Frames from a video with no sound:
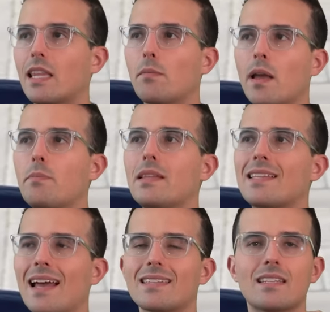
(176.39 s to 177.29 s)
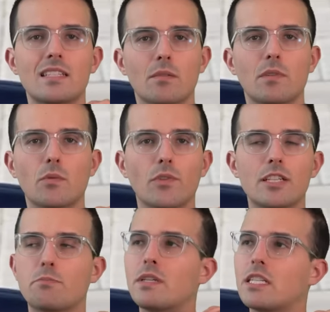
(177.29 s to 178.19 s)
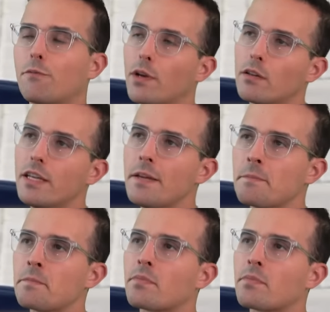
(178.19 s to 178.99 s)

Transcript: They might be testing something really specifically,